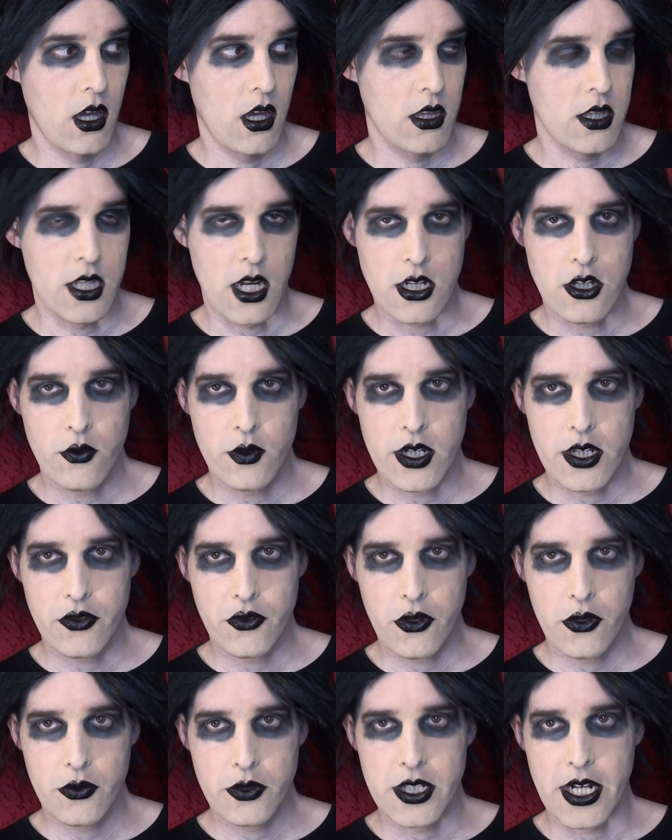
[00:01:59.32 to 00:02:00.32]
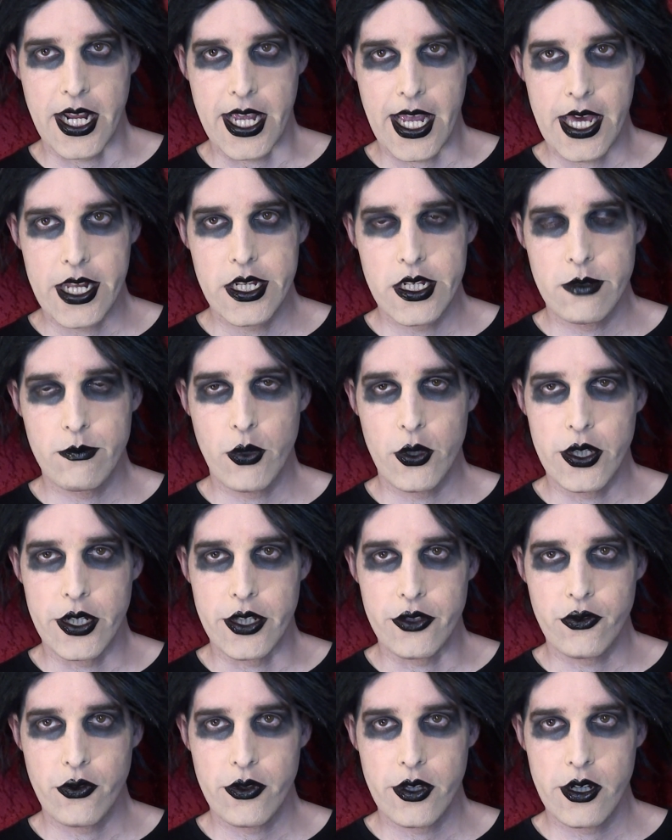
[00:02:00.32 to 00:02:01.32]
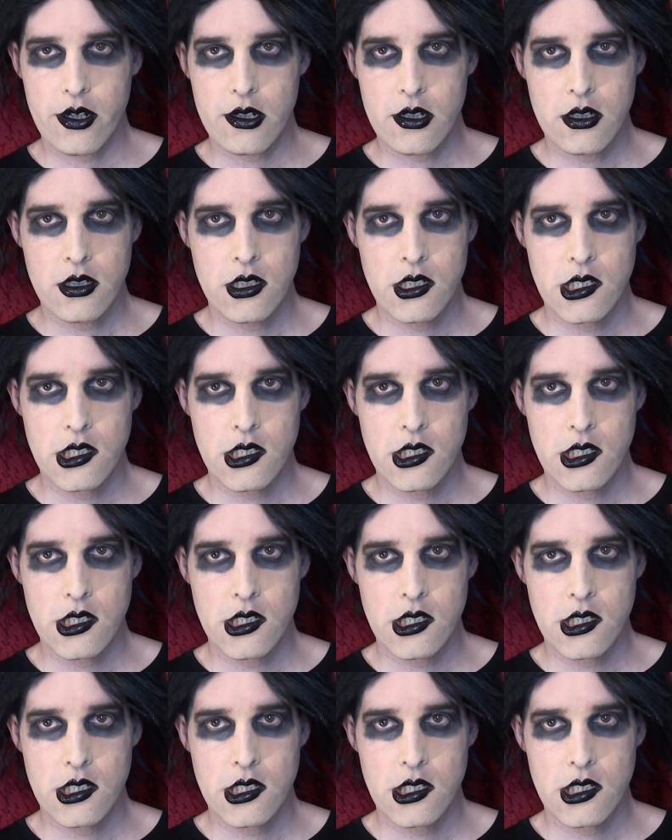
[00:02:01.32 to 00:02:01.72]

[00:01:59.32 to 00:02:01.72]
Did I do an intro? Did I edit and put an intro there?